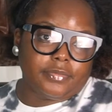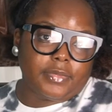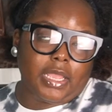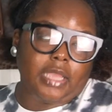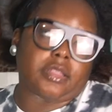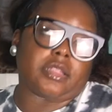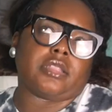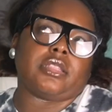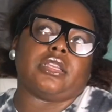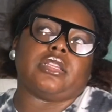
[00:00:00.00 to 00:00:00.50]

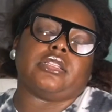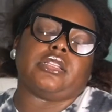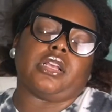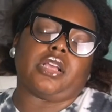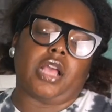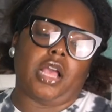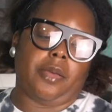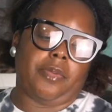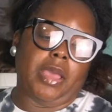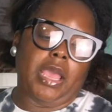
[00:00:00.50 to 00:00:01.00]
I think
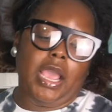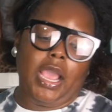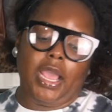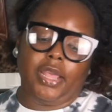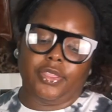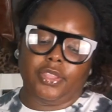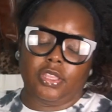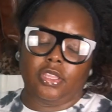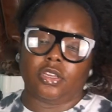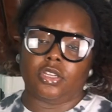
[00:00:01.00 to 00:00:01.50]

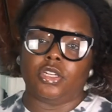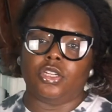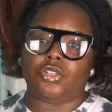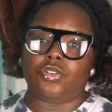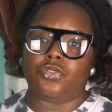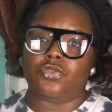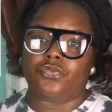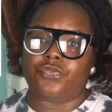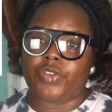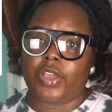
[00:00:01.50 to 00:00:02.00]
they're going to
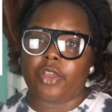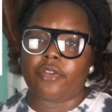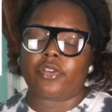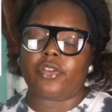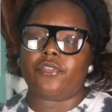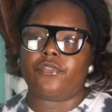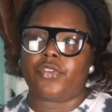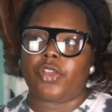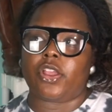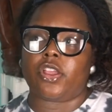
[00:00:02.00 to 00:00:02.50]
do
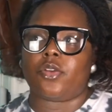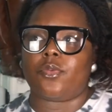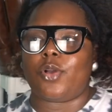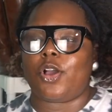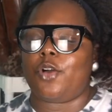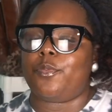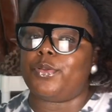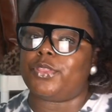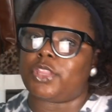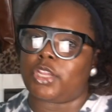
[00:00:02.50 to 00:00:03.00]
very, very
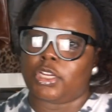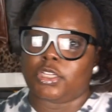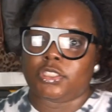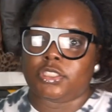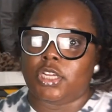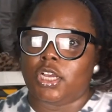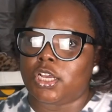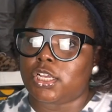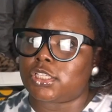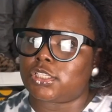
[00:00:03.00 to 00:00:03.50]
well, but they're a
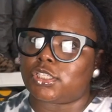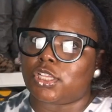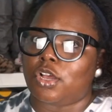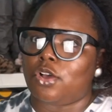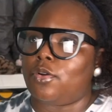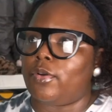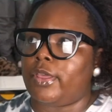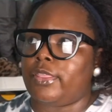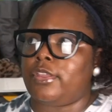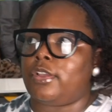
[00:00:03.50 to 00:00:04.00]
dunk,
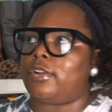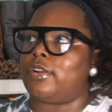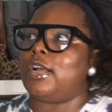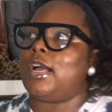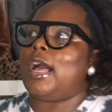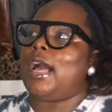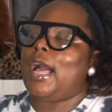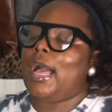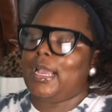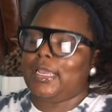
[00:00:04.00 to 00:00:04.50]
so, and they're a
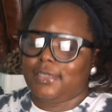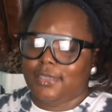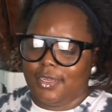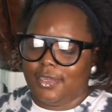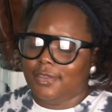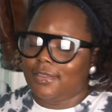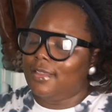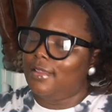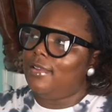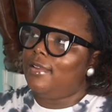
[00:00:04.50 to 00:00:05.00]
high
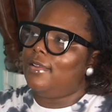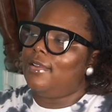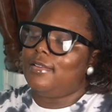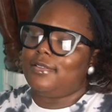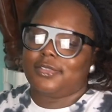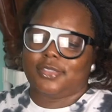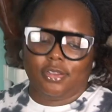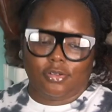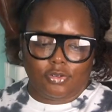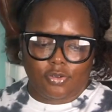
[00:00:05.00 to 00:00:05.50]
dunk.
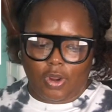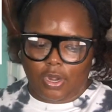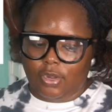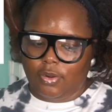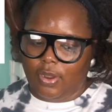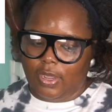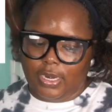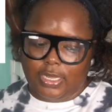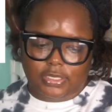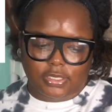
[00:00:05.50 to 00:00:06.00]
So you already
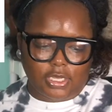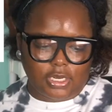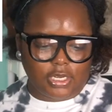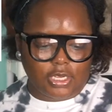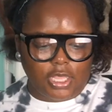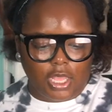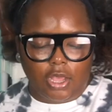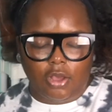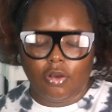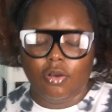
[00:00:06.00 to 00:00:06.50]
know how that's going to
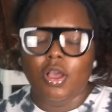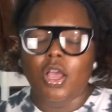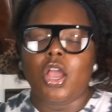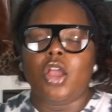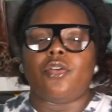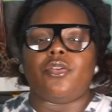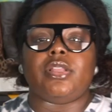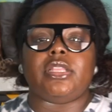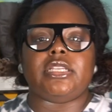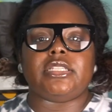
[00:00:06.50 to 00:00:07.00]
go.
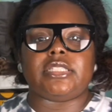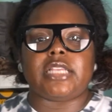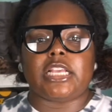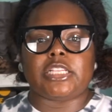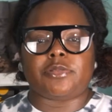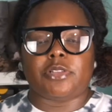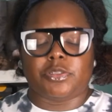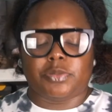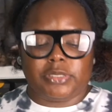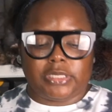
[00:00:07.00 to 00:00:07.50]
Release date
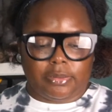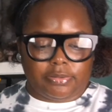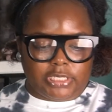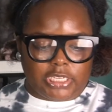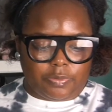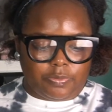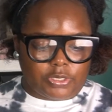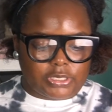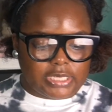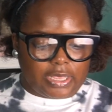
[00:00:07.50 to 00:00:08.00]
is supposed to be
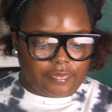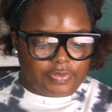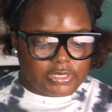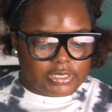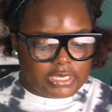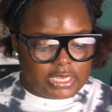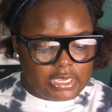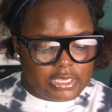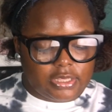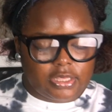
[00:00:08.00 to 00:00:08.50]
September
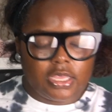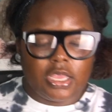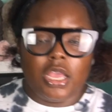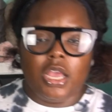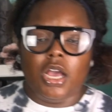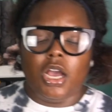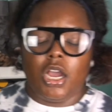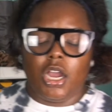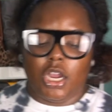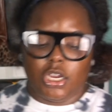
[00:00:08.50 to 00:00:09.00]
17th,
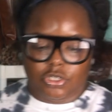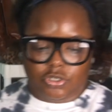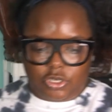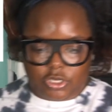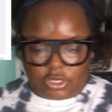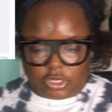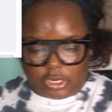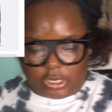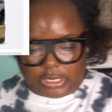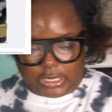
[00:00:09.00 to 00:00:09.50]

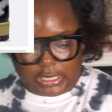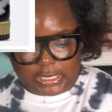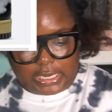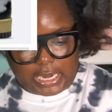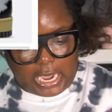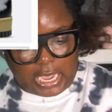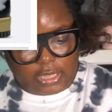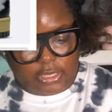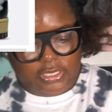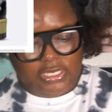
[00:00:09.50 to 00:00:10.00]
$130. And
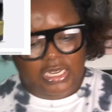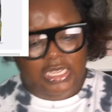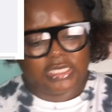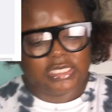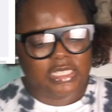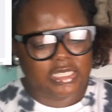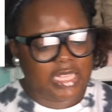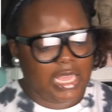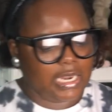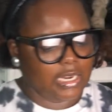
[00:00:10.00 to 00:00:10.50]
that's
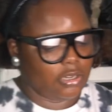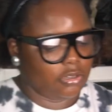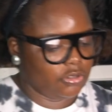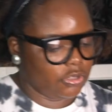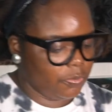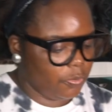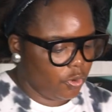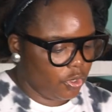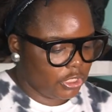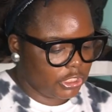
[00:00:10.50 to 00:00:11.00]
just kind of on
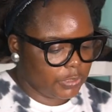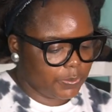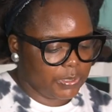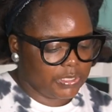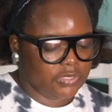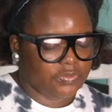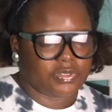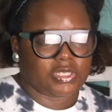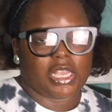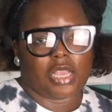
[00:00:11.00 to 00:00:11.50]
the more
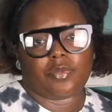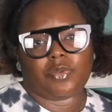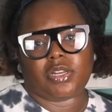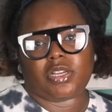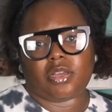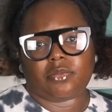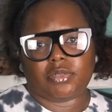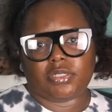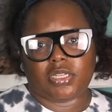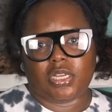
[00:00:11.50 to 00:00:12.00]
expensive side when it
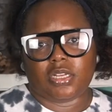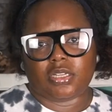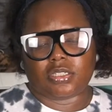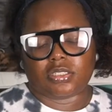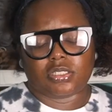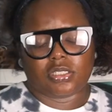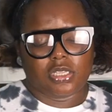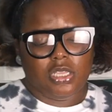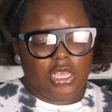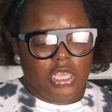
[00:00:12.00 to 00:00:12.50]
comes to
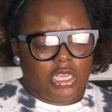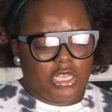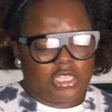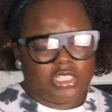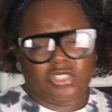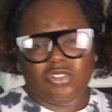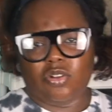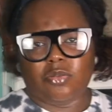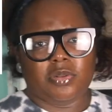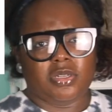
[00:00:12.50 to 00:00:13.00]
dunks,
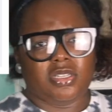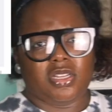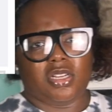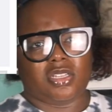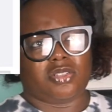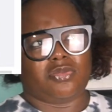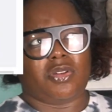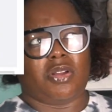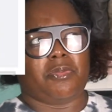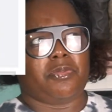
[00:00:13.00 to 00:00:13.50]
because normally
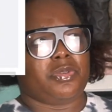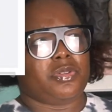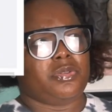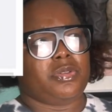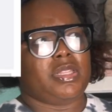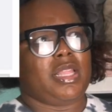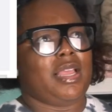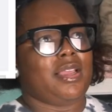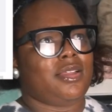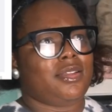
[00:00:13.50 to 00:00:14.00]
dunks run
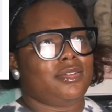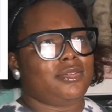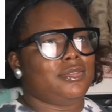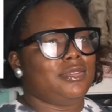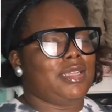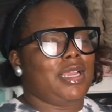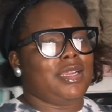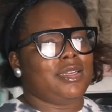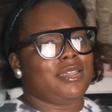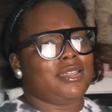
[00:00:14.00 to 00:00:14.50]
between like
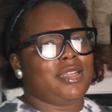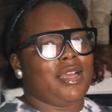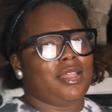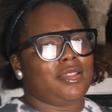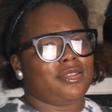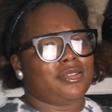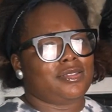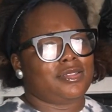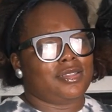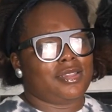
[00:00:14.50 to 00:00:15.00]

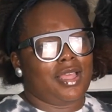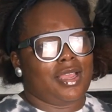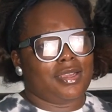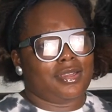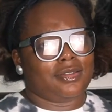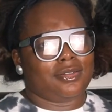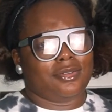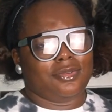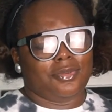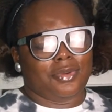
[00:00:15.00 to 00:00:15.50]
$90 to
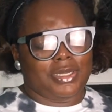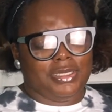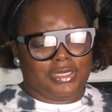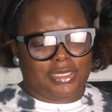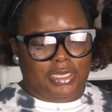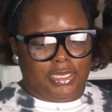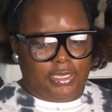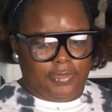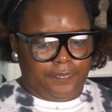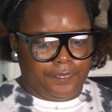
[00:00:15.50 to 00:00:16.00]
like
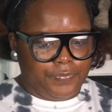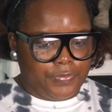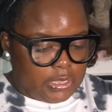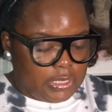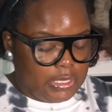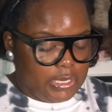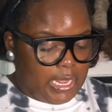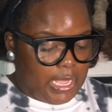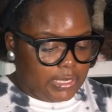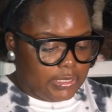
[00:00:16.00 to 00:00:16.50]
$110.
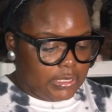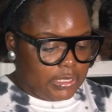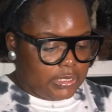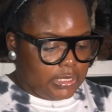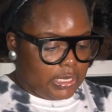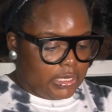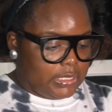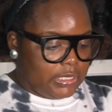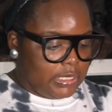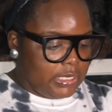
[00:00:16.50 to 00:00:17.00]
The next is
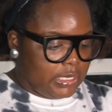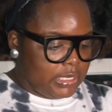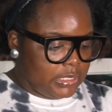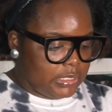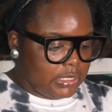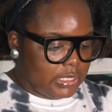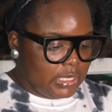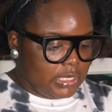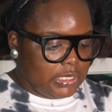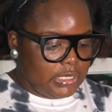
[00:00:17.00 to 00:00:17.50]

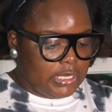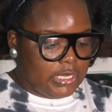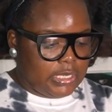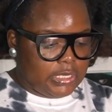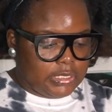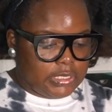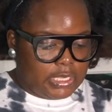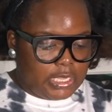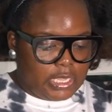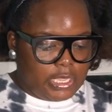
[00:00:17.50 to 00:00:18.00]
Adidas
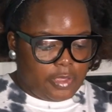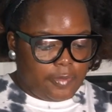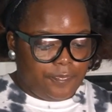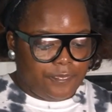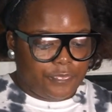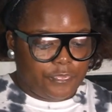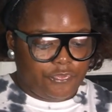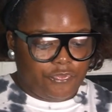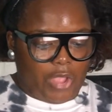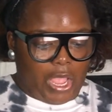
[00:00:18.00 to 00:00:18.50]
Yeezy
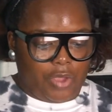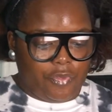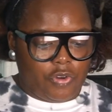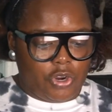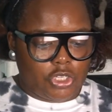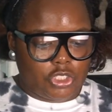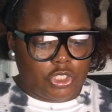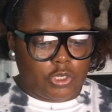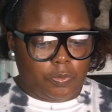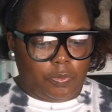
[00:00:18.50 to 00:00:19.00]

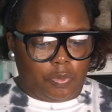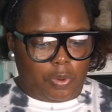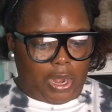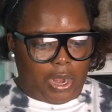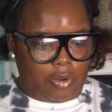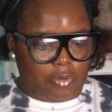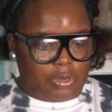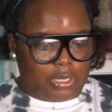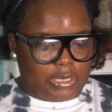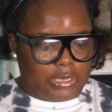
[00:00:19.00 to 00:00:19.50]
500
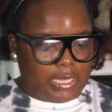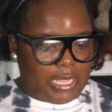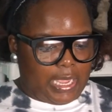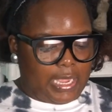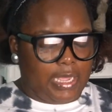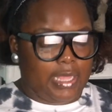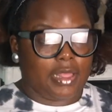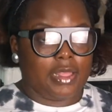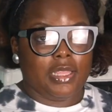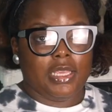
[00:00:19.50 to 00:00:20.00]
Brown
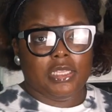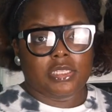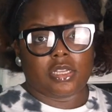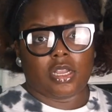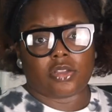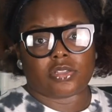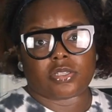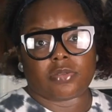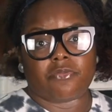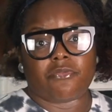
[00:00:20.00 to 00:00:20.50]
Clay. These
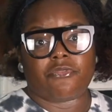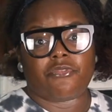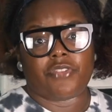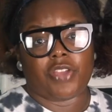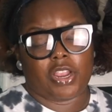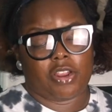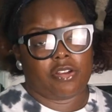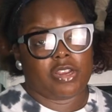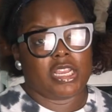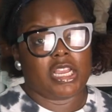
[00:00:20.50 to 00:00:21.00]
are some
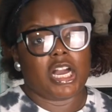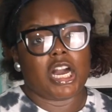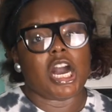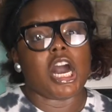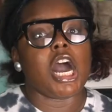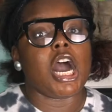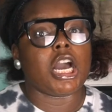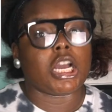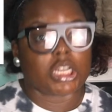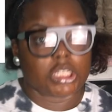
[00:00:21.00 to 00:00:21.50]
very
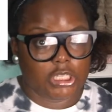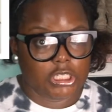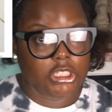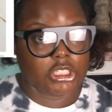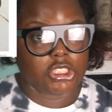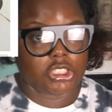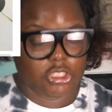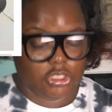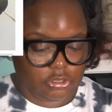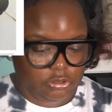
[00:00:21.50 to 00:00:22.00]
ugly
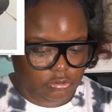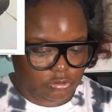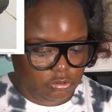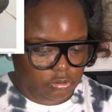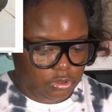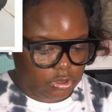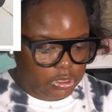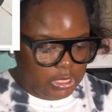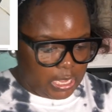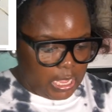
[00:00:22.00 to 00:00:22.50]

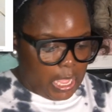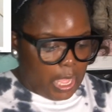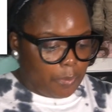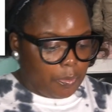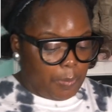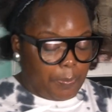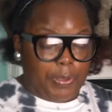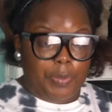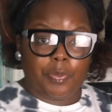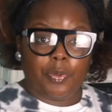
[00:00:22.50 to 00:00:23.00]
shoes,
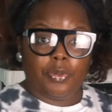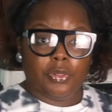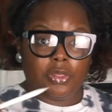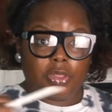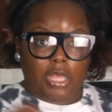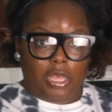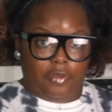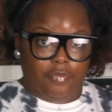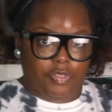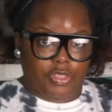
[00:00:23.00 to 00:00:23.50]
but people
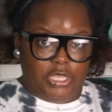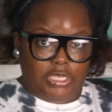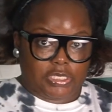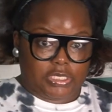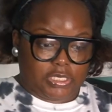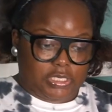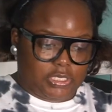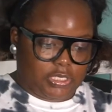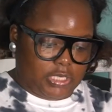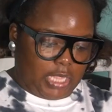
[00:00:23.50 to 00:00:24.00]
love
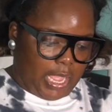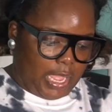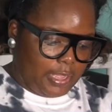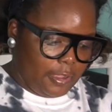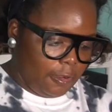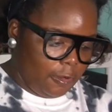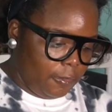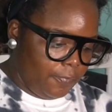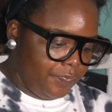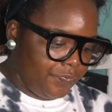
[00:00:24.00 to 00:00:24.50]
this
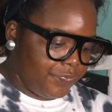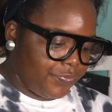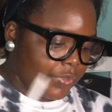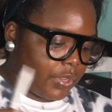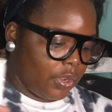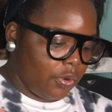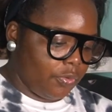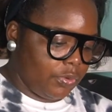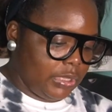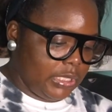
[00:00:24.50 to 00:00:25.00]
style.
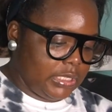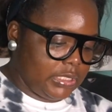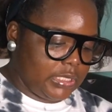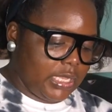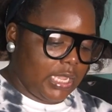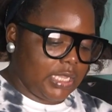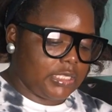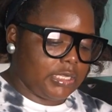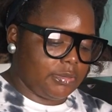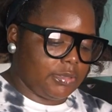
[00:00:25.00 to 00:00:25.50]
Release
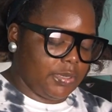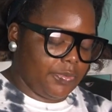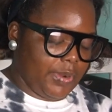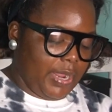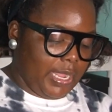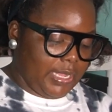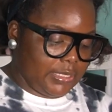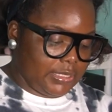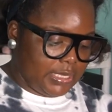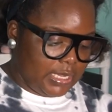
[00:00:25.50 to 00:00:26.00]
date September
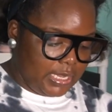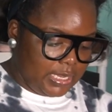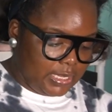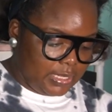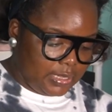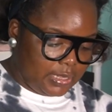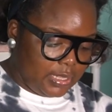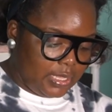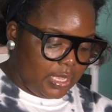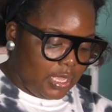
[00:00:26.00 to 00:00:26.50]

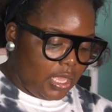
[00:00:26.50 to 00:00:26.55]
18th.